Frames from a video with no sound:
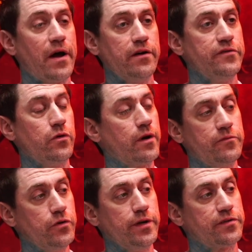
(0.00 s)
even know what I'm
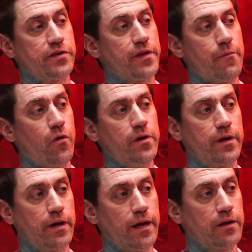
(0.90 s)
doing until that morning,
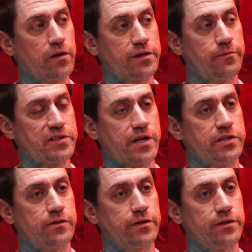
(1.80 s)
and I look at my schedule. And